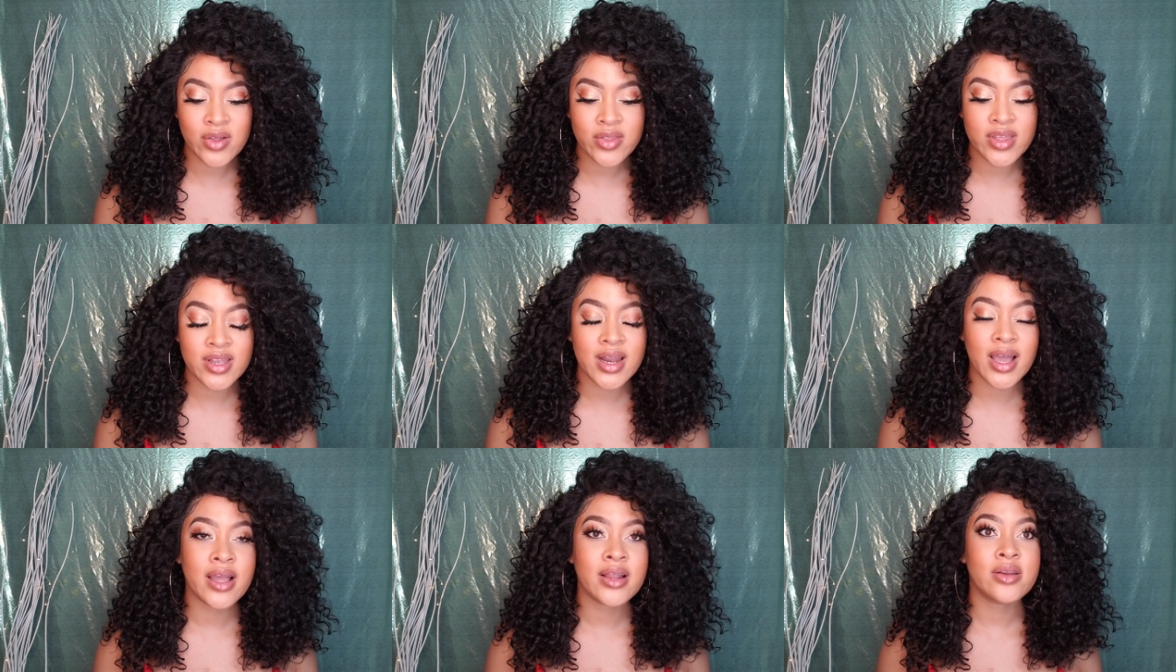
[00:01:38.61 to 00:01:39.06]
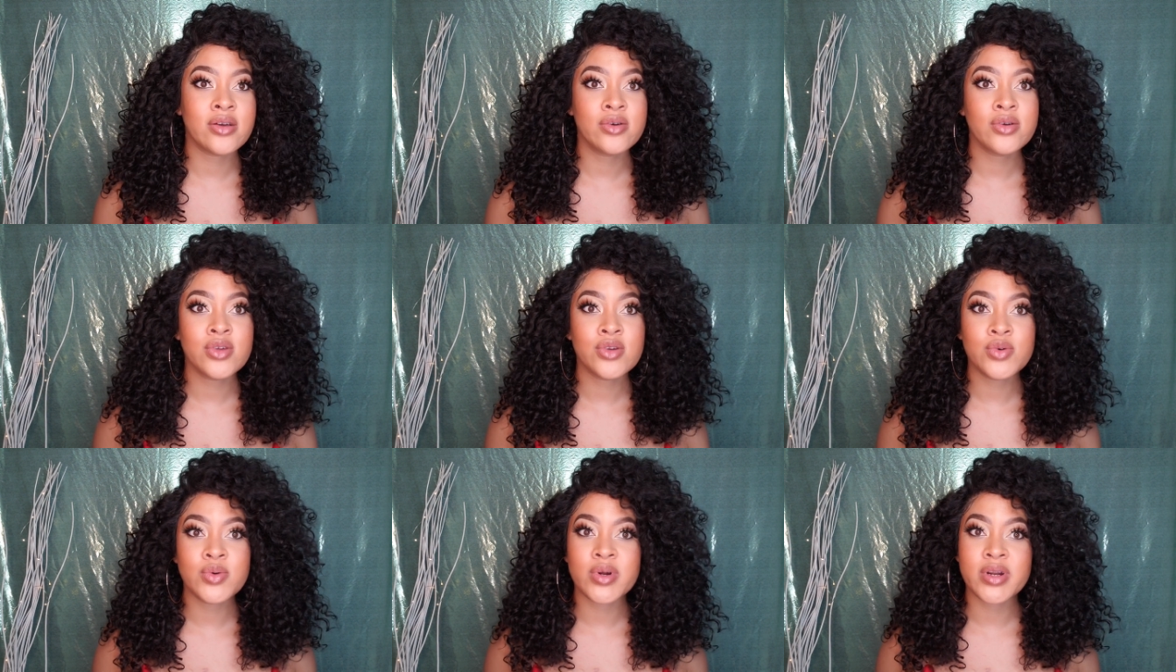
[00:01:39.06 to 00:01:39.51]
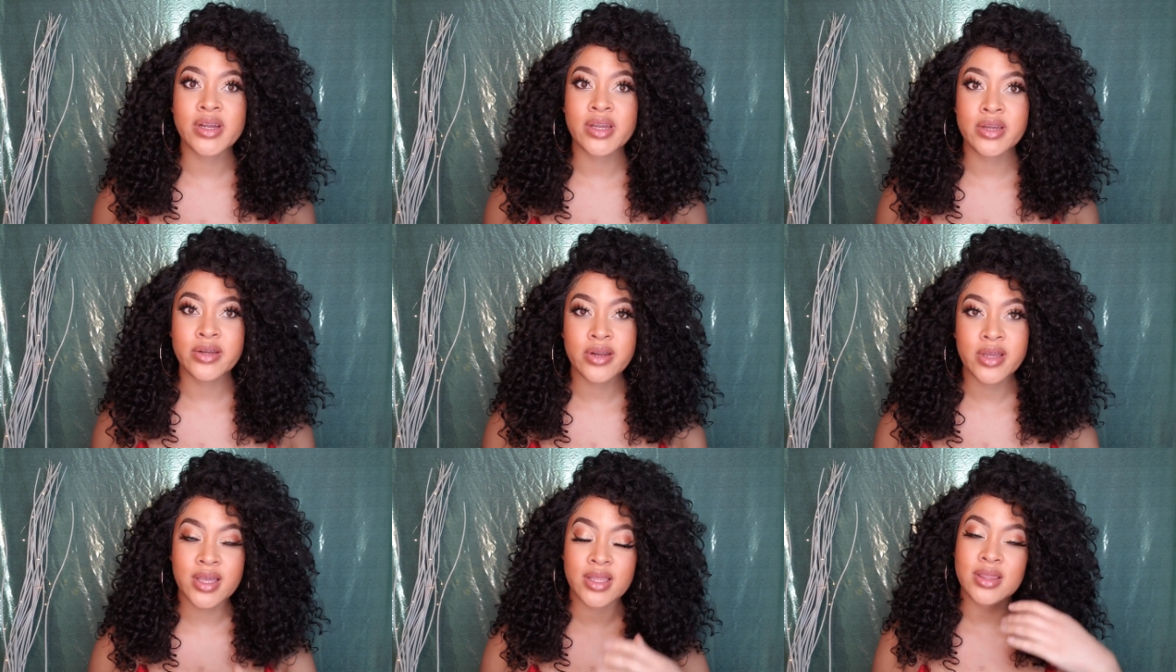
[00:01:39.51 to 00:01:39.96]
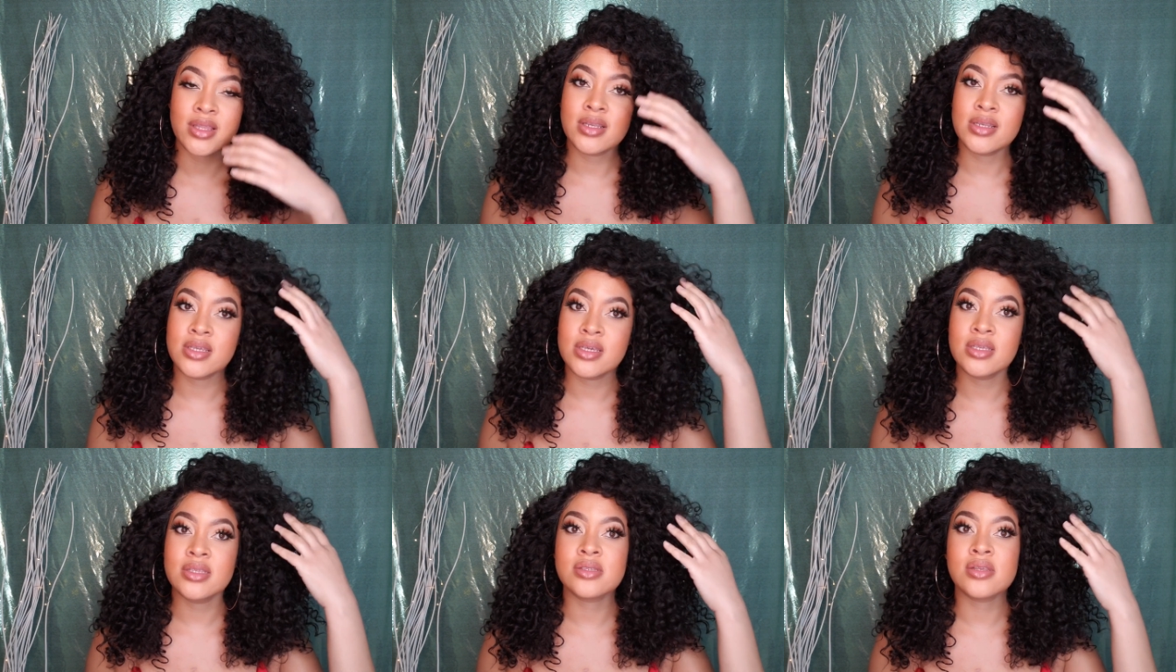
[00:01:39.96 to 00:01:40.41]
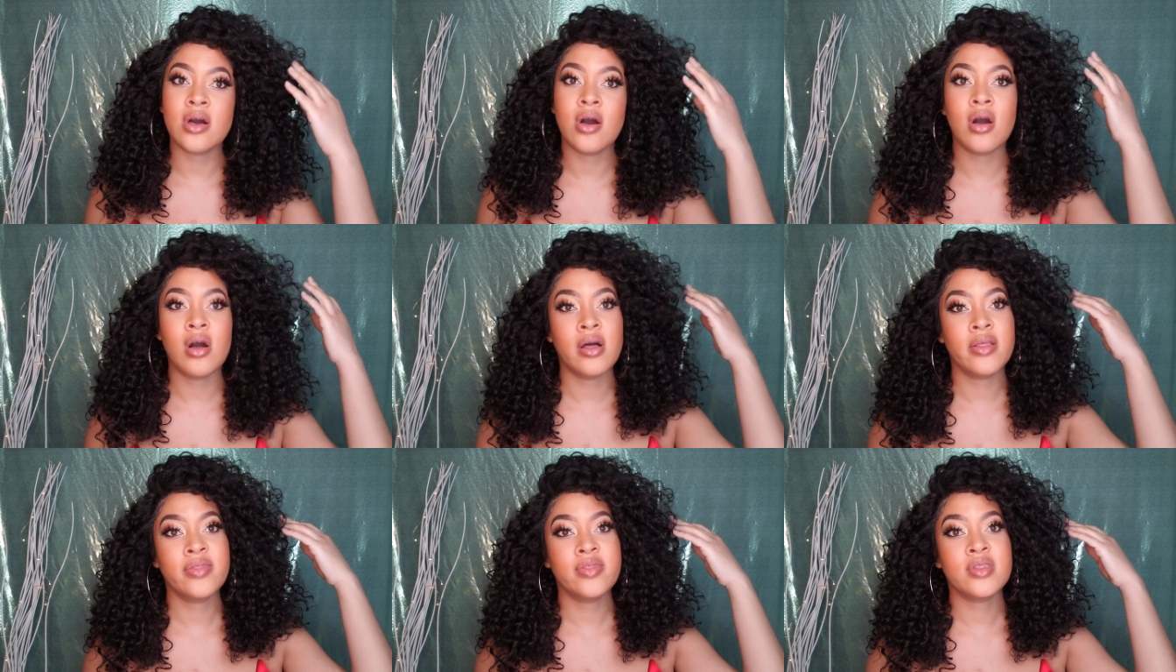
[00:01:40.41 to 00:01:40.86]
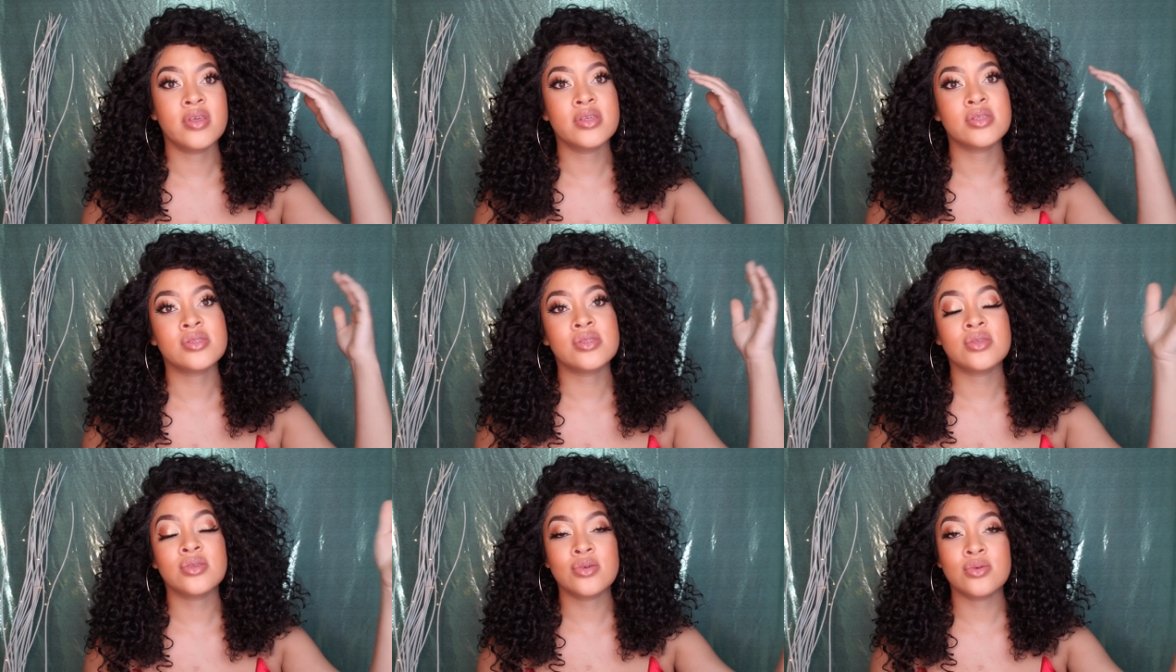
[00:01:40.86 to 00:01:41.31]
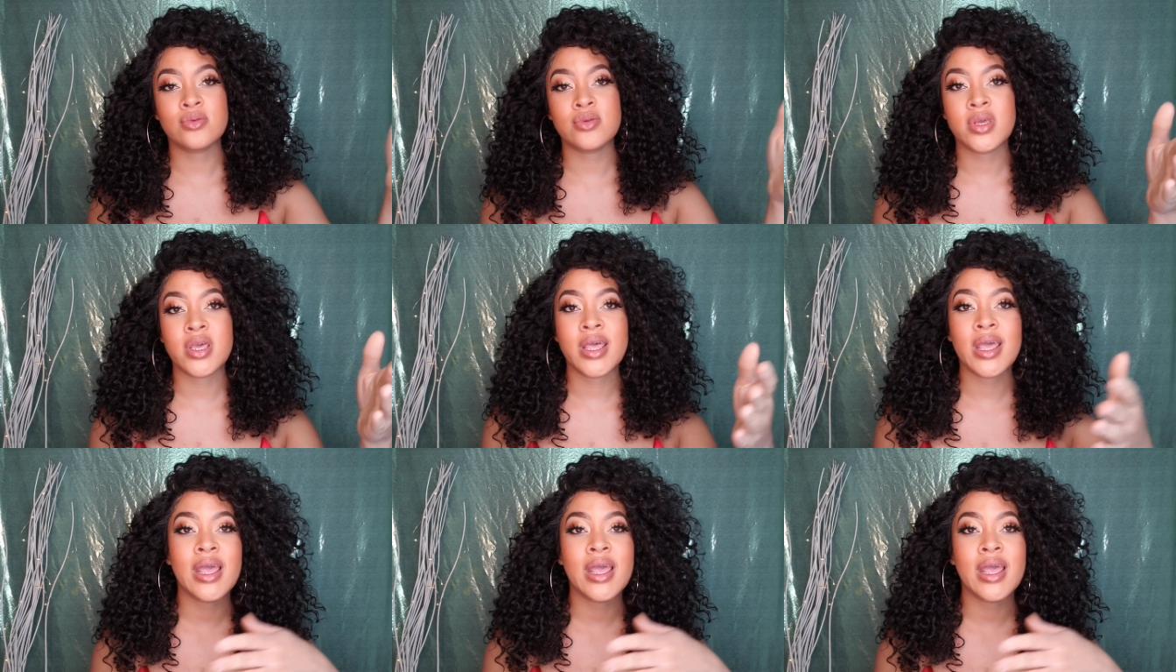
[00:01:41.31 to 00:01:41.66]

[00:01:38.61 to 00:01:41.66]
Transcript: then I know you were here to get the deets on this unit.